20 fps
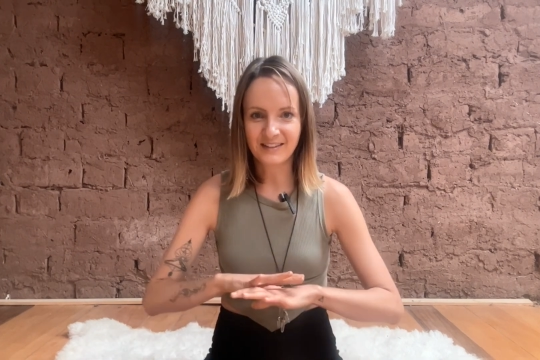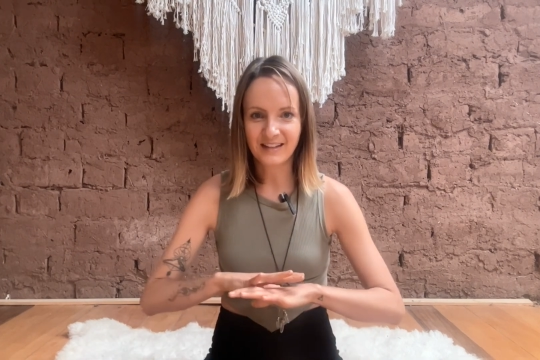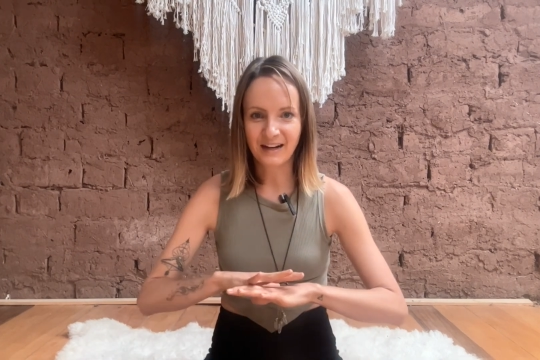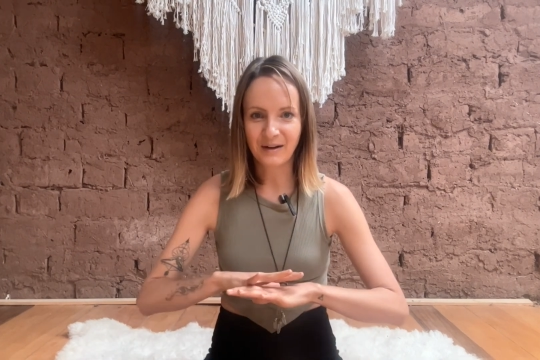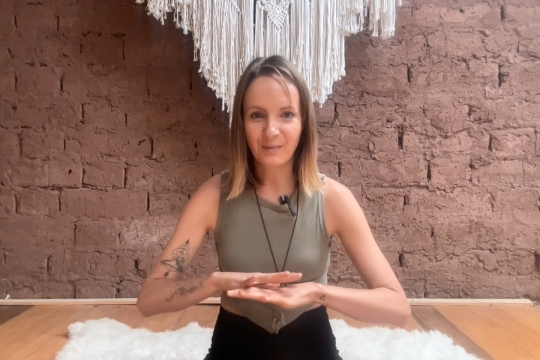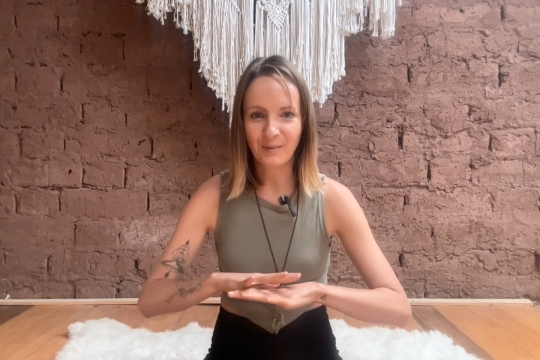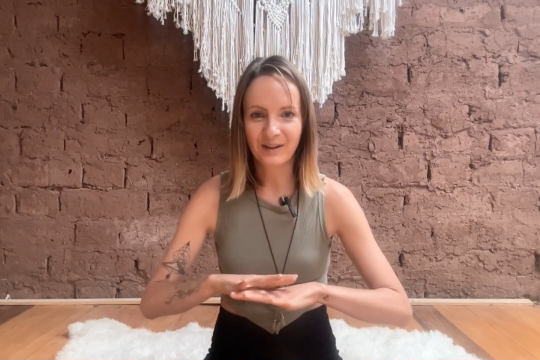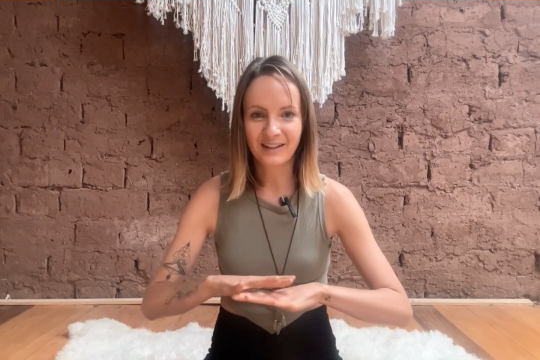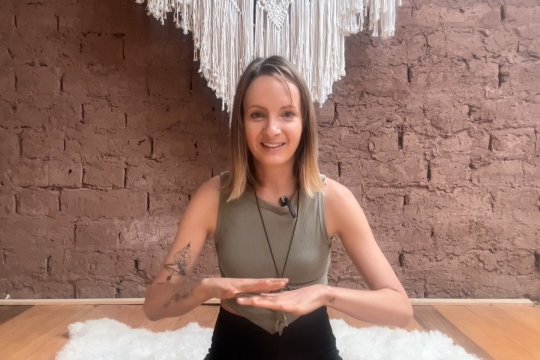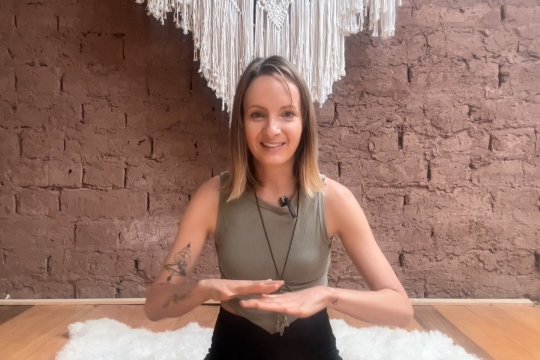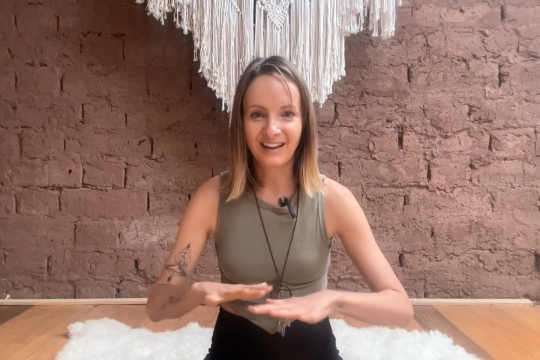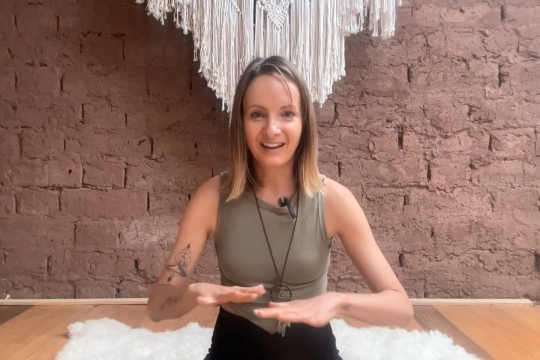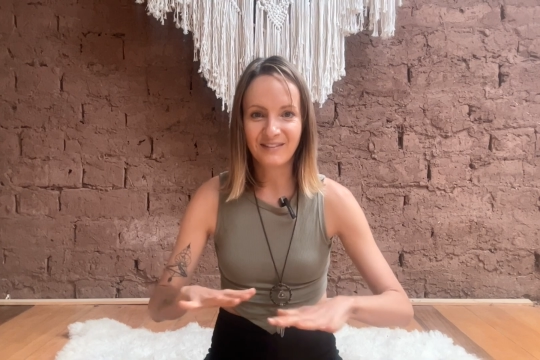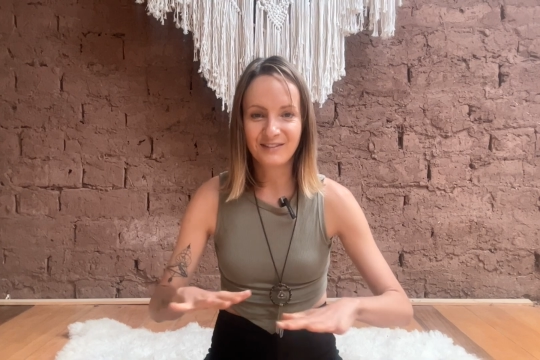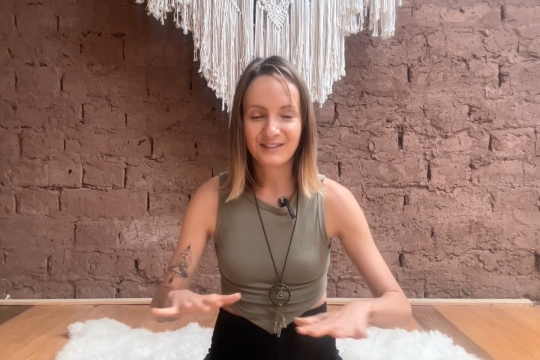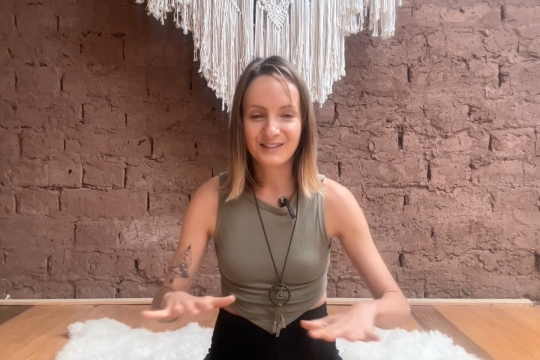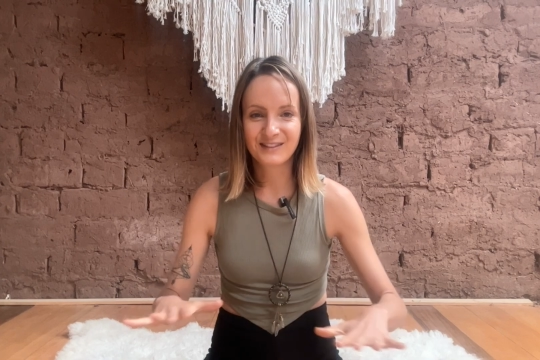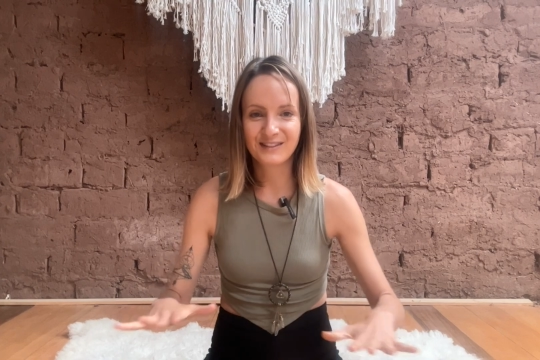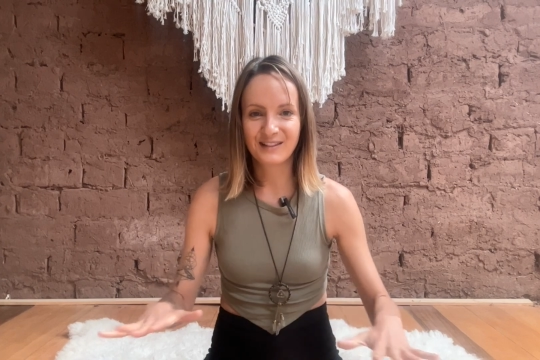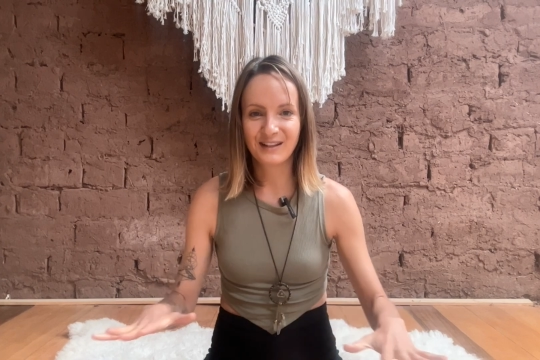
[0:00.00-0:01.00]
that I wanted life
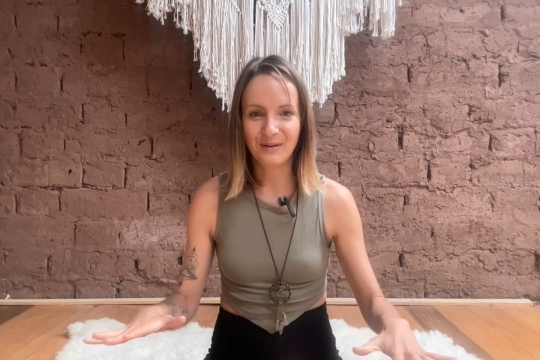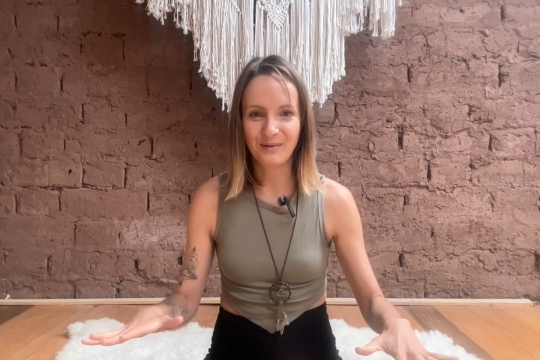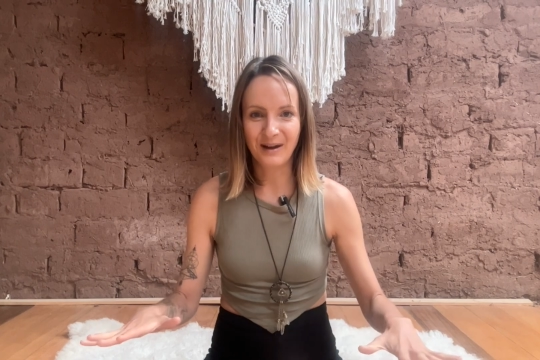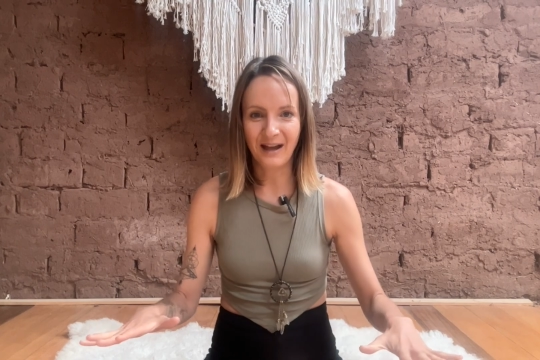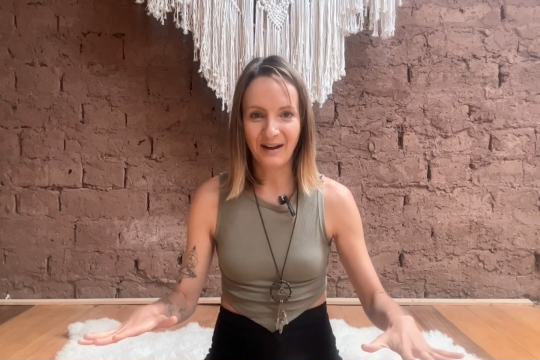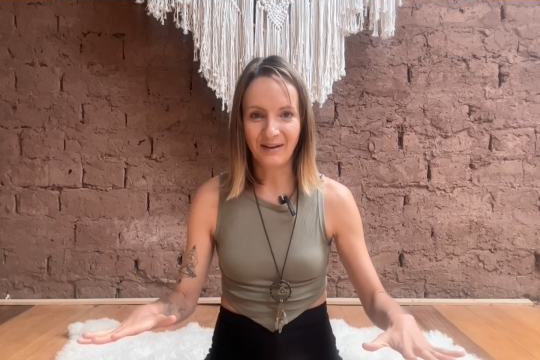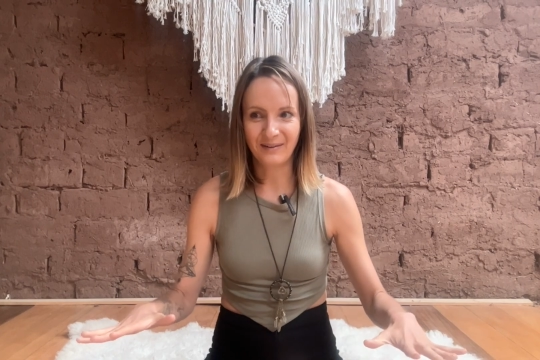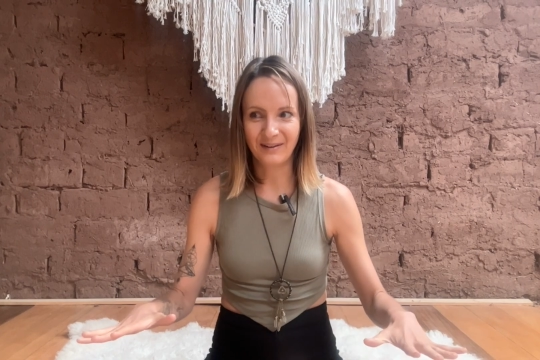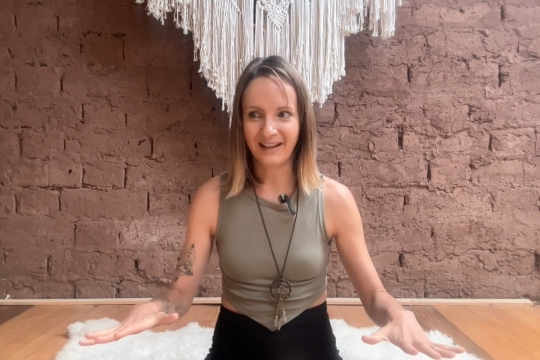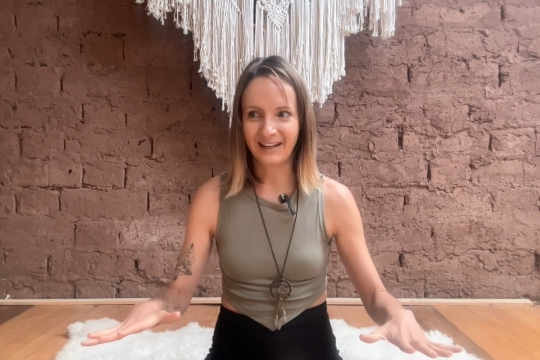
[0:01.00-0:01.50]
to slow down.